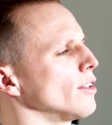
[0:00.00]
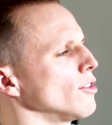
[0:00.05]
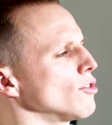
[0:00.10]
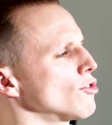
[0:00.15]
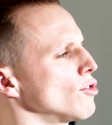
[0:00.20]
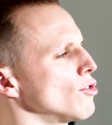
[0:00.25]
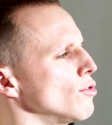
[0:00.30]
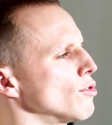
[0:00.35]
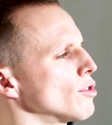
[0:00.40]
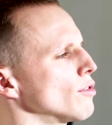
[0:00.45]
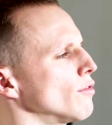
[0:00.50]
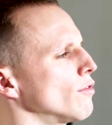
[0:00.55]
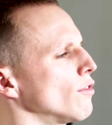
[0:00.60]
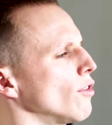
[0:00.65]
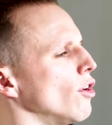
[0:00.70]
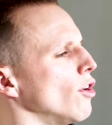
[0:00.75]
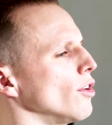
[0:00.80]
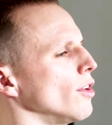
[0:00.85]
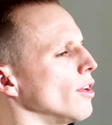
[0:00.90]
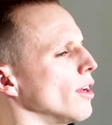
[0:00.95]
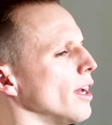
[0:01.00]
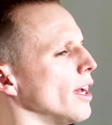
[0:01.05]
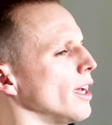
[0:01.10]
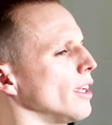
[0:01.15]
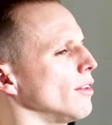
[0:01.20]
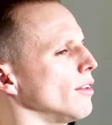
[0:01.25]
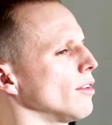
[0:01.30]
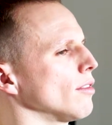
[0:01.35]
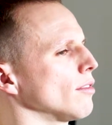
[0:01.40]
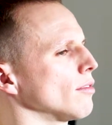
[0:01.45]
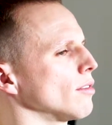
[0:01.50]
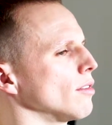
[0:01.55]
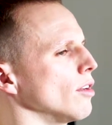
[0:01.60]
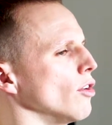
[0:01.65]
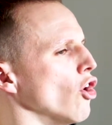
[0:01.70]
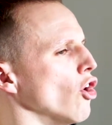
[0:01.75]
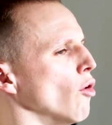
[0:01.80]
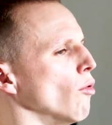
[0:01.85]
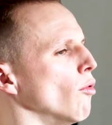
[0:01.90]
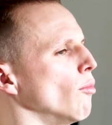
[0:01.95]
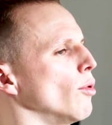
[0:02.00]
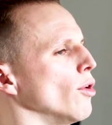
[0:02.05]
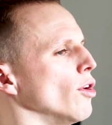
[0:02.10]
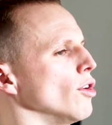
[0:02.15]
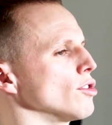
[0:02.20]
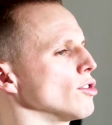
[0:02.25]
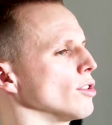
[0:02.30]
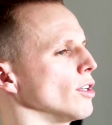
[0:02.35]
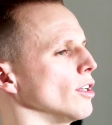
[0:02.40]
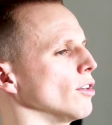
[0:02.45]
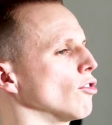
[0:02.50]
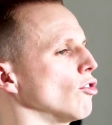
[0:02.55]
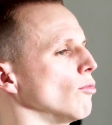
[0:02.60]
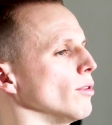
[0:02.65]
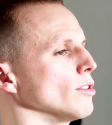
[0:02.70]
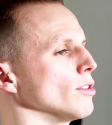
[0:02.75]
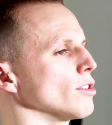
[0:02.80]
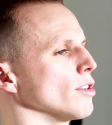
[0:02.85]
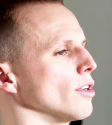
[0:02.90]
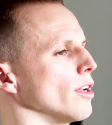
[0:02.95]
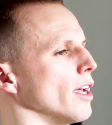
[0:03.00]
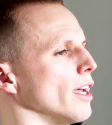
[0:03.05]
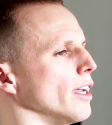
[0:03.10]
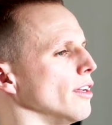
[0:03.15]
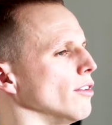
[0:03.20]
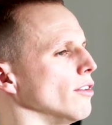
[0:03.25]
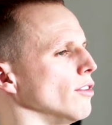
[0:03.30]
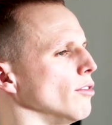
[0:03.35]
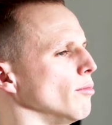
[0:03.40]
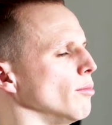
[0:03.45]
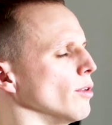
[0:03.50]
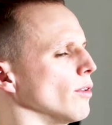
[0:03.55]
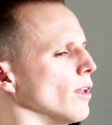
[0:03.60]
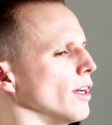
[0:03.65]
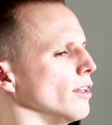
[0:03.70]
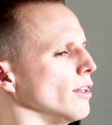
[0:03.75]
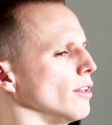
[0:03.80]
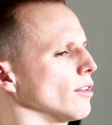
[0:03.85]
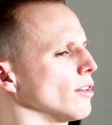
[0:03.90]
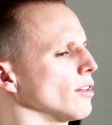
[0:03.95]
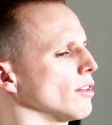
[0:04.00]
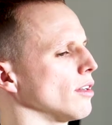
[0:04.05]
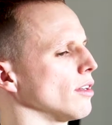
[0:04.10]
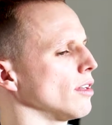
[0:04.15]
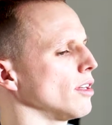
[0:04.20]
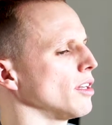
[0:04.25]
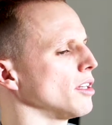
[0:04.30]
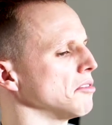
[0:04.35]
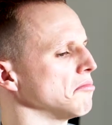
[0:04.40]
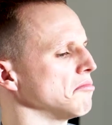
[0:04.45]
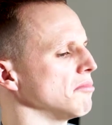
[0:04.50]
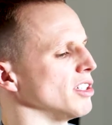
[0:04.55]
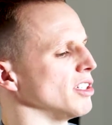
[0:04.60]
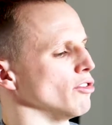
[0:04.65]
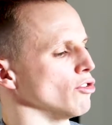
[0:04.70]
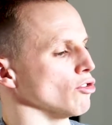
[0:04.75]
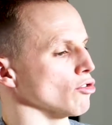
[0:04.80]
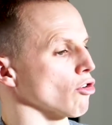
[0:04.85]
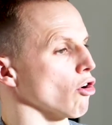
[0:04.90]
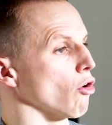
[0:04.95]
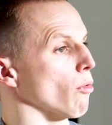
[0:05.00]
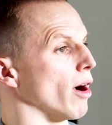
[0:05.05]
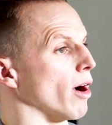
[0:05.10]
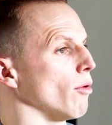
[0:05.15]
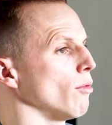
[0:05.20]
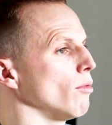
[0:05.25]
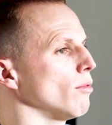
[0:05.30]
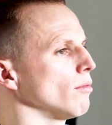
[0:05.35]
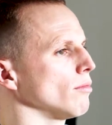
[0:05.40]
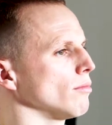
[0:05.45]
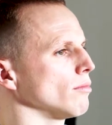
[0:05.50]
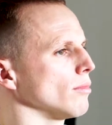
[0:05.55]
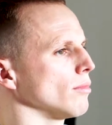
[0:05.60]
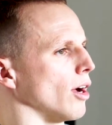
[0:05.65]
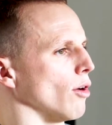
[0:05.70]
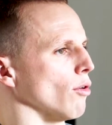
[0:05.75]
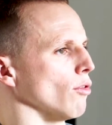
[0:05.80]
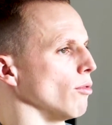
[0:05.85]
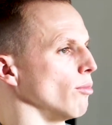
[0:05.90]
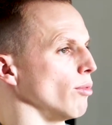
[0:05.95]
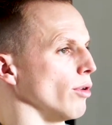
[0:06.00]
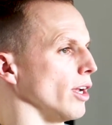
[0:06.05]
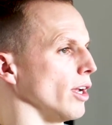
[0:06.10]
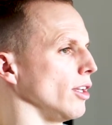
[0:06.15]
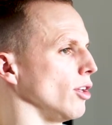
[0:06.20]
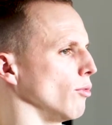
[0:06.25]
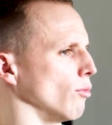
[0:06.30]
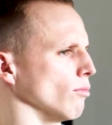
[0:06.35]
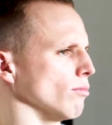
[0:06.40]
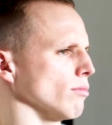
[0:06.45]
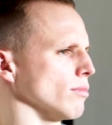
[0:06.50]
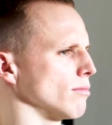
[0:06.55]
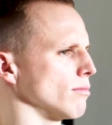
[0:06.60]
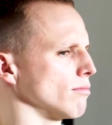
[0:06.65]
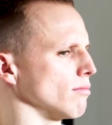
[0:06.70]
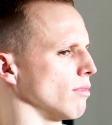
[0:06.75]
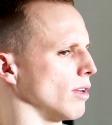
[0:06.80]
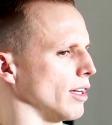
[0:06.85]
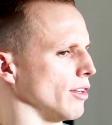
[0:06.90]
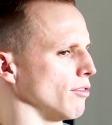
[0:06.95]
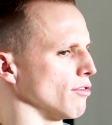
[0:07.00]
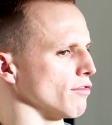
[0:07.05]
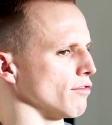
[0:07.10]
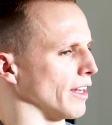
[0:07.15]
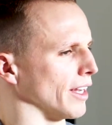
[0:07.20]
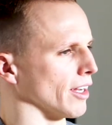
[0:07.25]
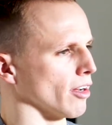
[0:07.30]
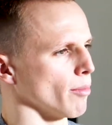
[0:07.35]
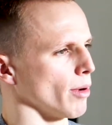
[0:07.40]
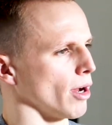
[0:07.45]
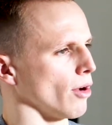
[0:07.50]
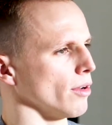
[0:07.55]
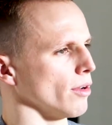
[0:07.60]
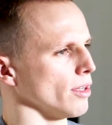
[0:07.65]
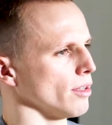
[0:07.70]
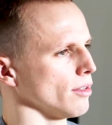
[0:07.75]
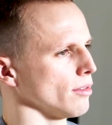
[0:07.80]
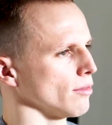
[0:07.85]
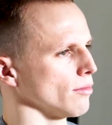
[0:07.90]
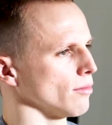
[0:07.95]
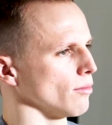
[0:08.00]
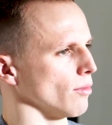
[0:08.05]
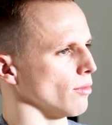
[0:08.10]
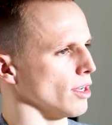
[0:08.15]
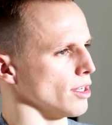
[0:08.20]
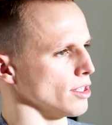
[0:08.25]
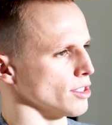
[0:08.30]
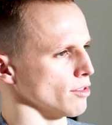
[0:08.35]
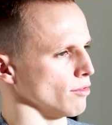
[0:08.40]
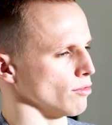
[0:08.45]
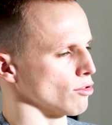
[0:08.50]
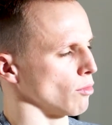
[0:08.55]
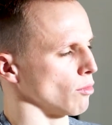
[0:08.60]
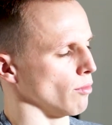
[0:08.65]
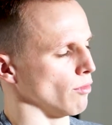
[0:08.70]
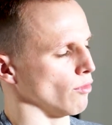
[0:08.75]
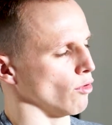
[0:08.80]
intrusive thought in your head, a normal person, it'd come into their head and they'd be like, it'd just go out of the brain. They wouldn't like think about it. Whereas if someone